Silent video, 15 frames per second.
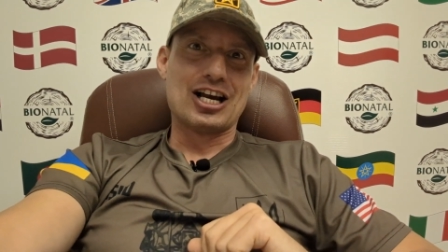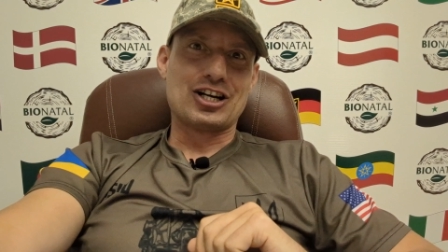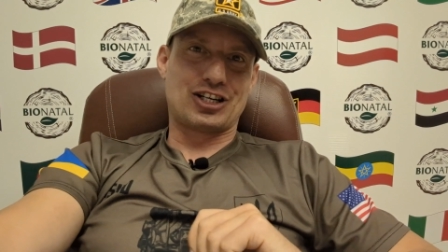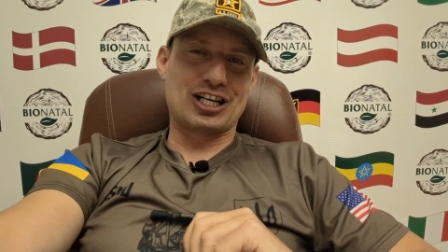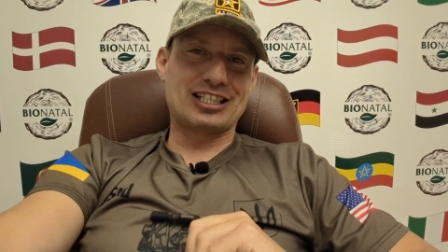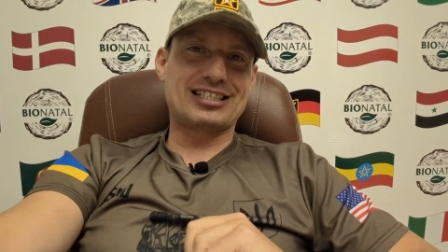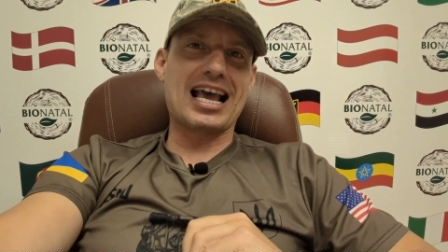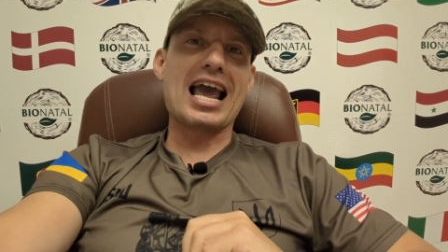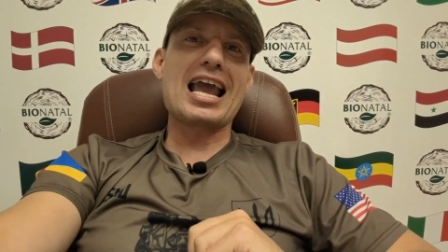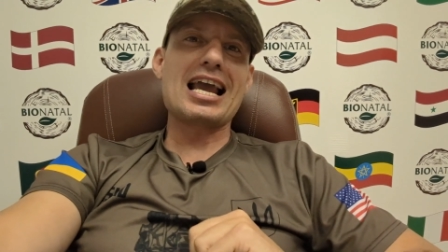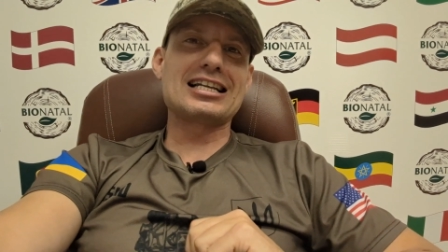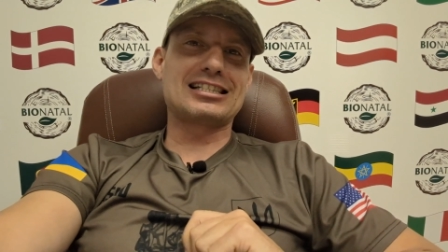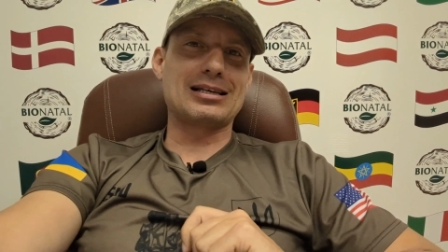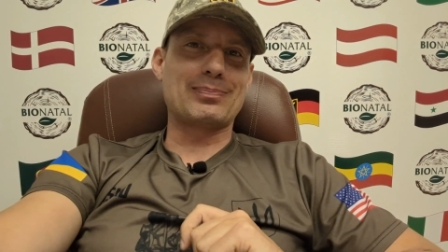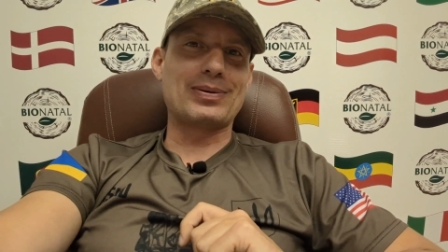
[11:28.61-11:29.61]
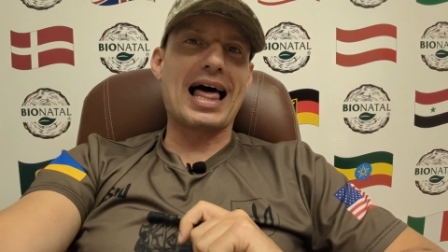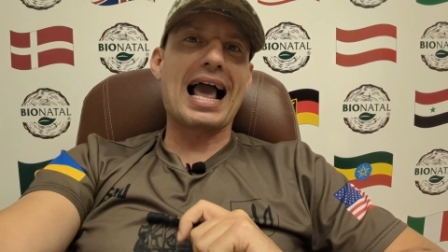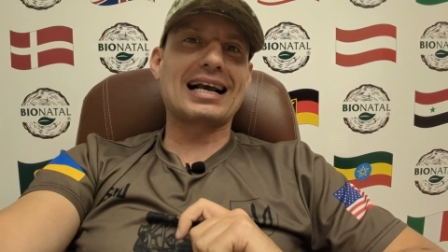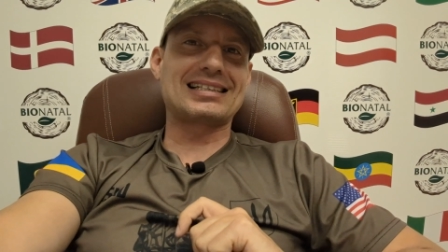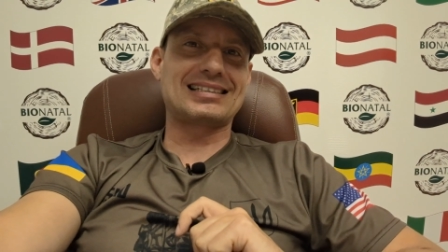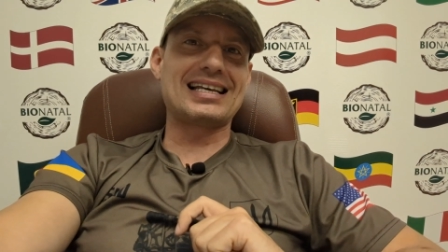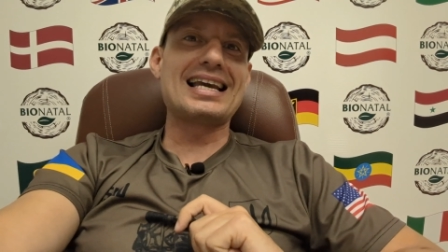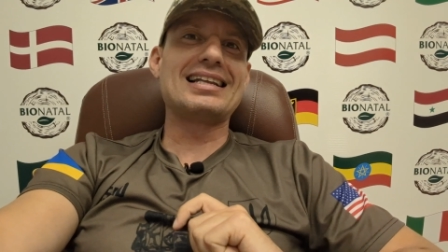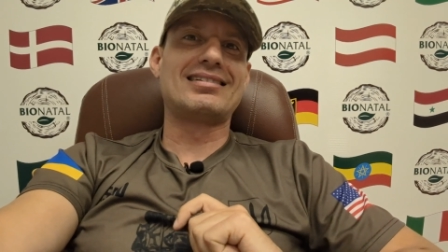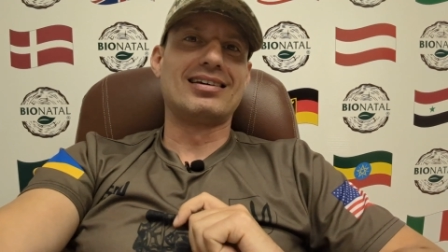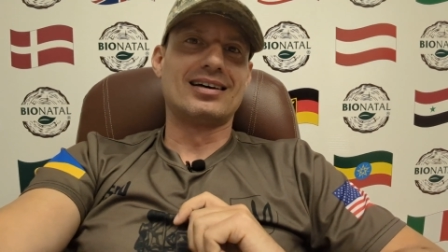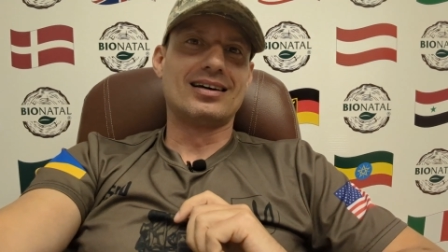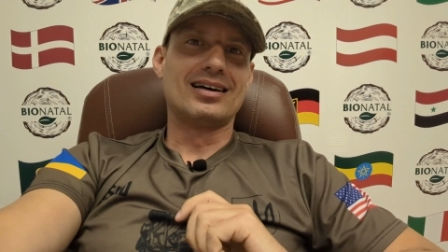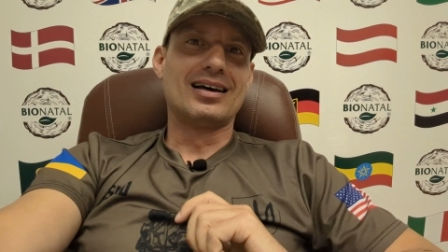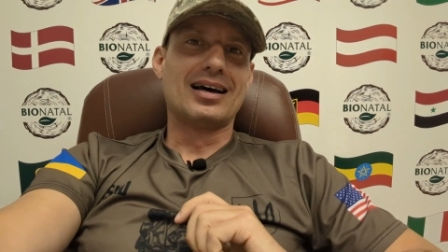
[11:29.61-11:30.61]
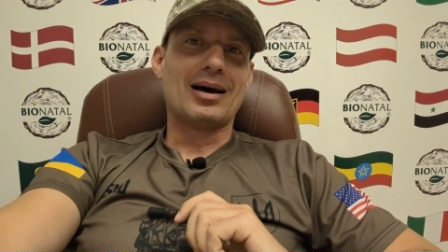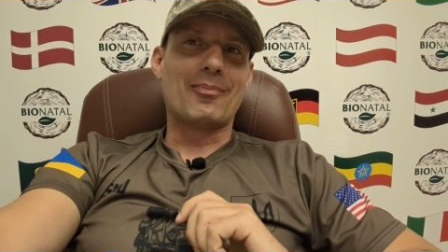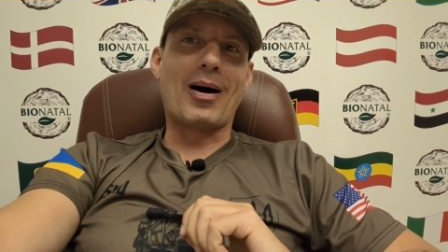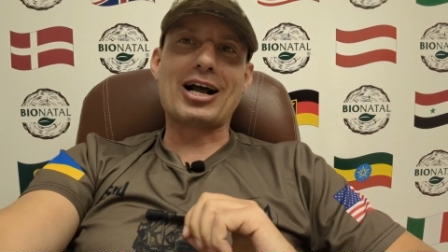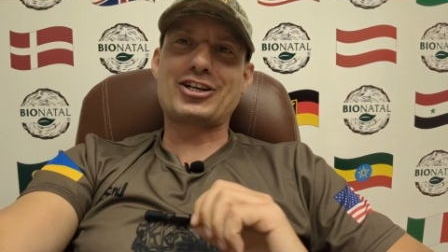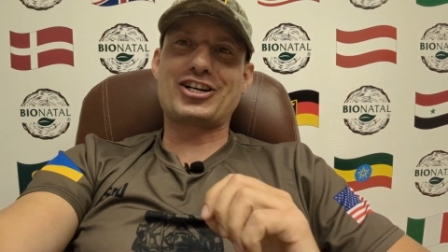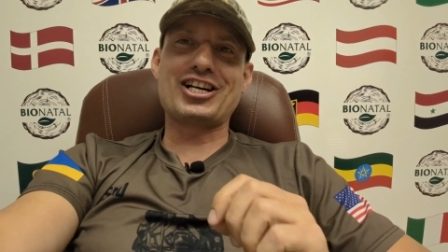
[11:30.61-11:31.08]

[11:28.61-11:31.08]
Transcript: She say it's a black seed, but